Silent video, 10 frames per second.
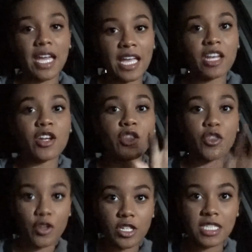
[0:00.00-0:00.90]
in
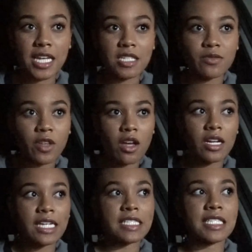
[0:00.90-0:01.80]
Thursday's
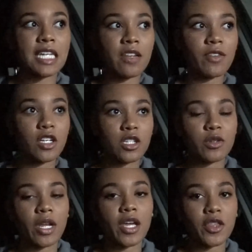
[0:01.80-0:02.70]
vlog instead of
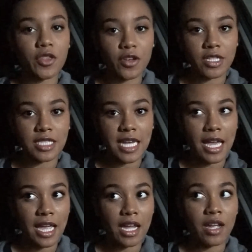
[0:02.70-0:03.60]
including
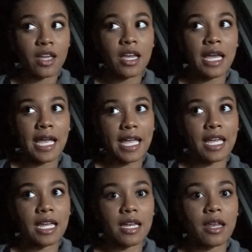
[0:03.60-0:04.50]
Thursday
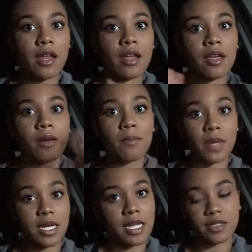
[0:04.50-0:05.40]
in
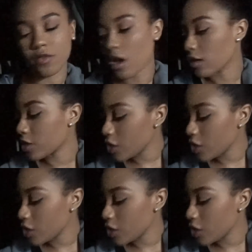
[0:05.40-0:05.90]
Monday's vlog.